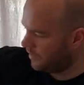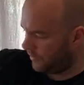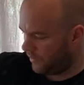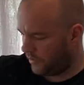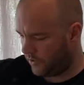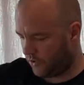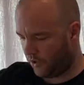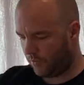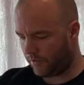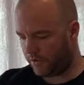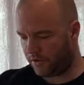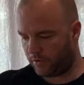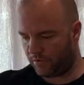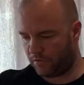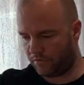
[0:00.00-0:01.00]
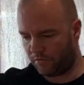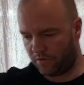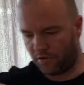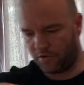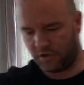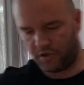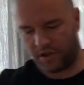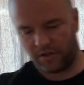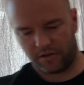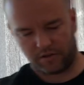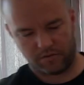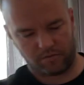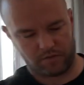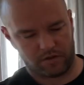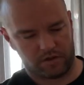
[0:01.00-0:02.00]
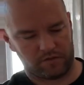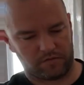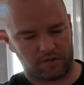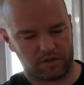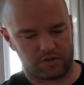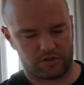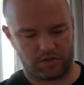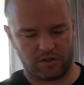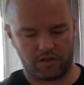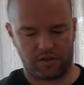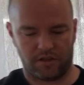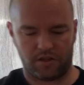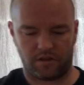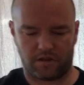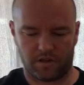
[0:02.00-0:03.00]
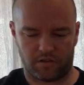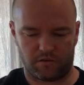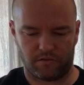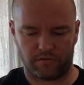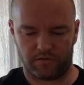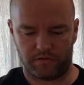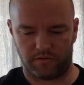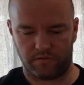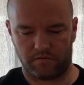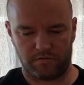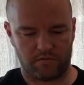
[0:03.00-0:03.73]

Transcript: The top is a bit roached out, so I'm going to have to actually get that cut off and